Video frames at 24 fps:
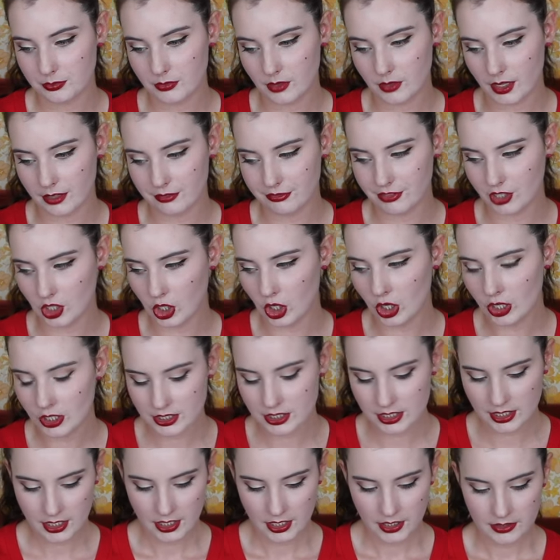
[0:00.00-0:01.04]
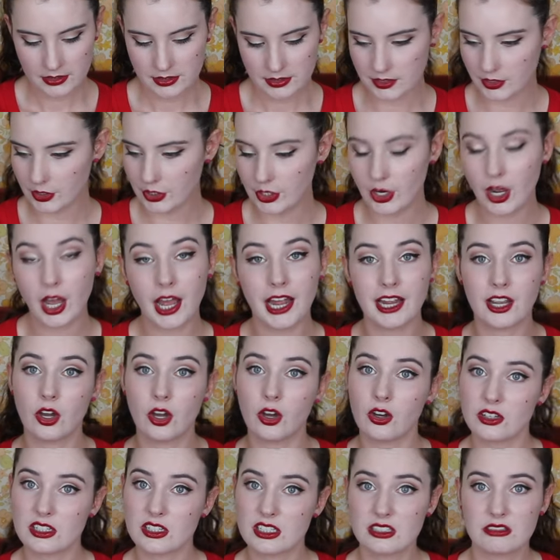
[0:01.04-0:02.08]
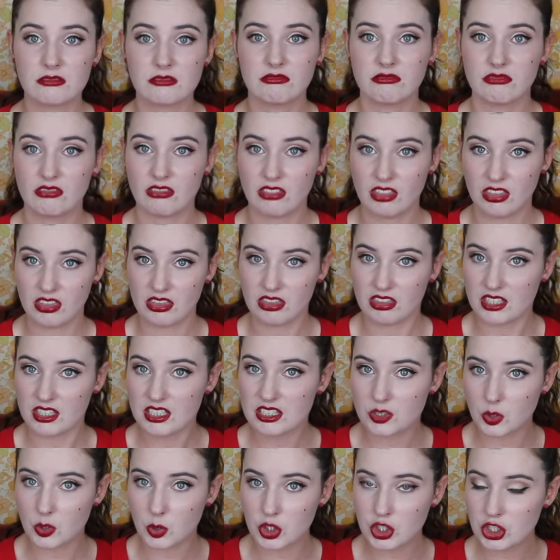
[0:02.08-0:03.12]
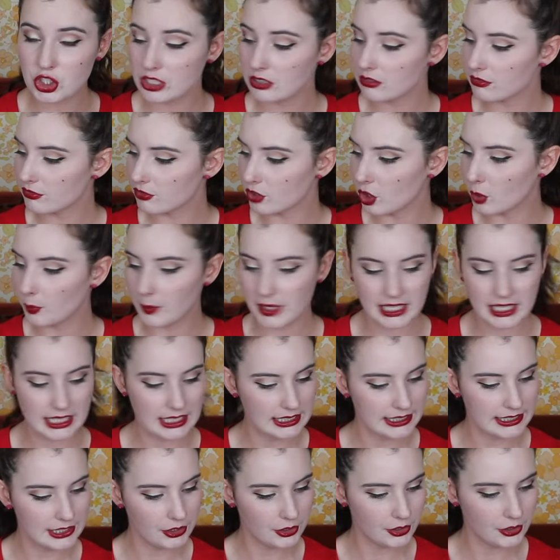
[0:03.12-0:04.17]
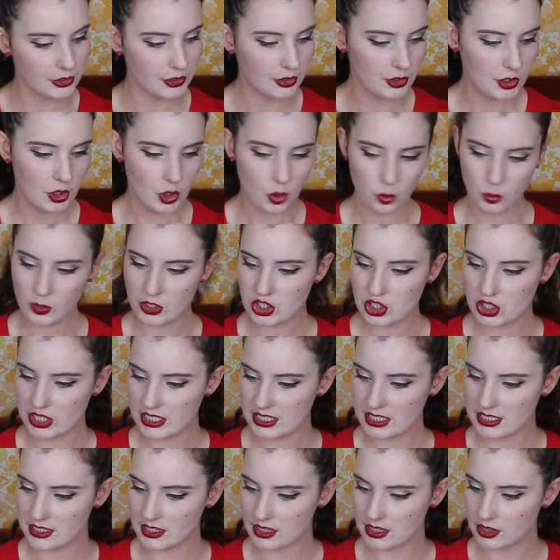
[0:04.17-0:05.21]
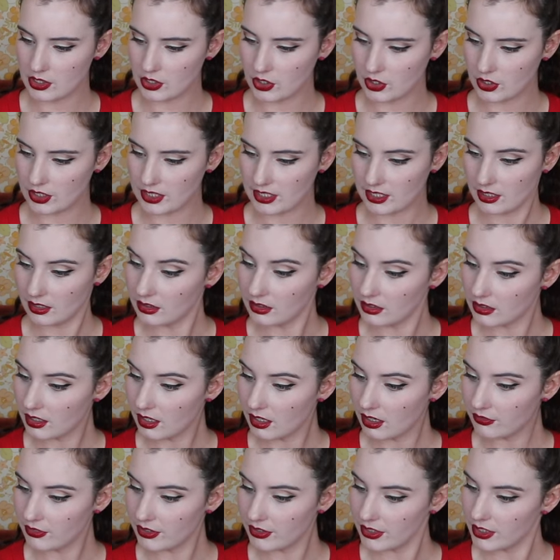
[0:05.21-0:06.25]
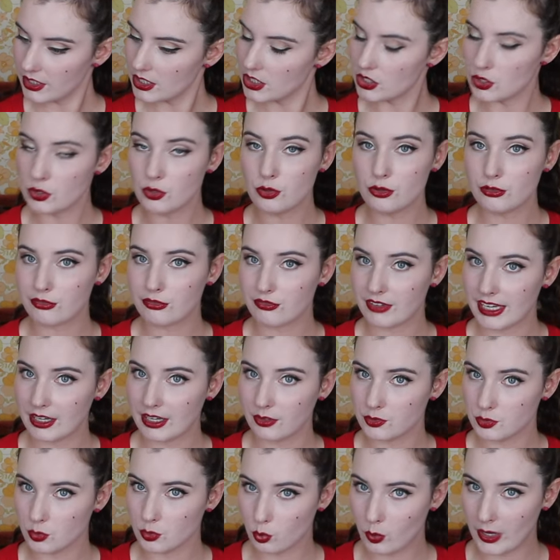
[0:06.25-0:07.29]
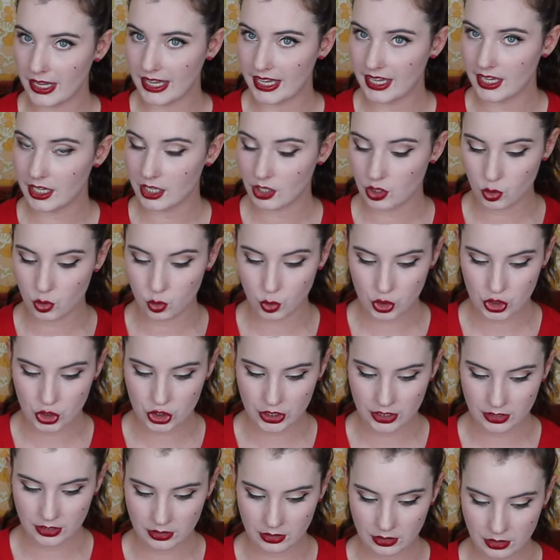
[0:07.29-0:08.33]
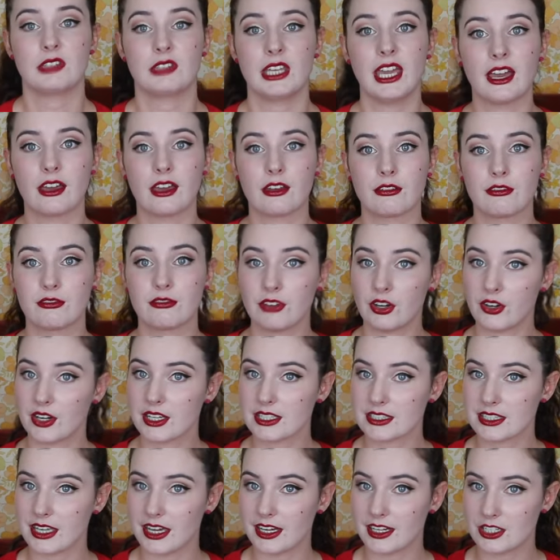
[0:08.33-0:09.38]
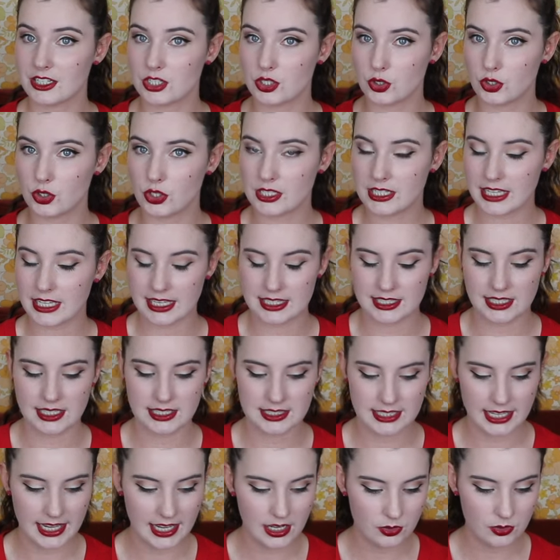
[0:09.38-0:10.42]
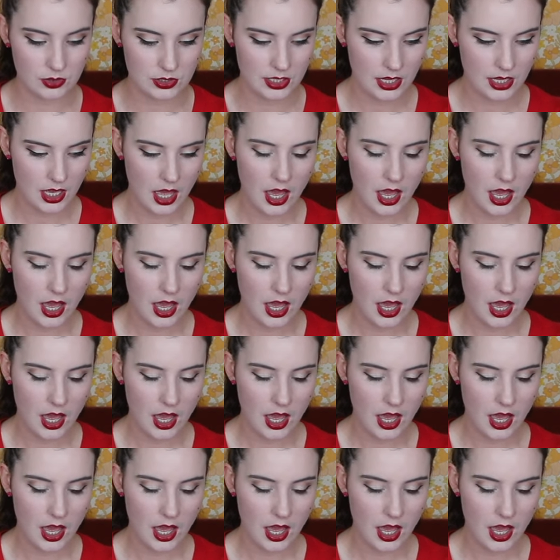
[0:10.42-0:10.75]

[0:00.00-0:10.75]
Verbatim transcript: I forgot. So I got this cushion from Clio, which is the Kill Cover Newfound Wear Cushion. Yeah, very excited to test these out.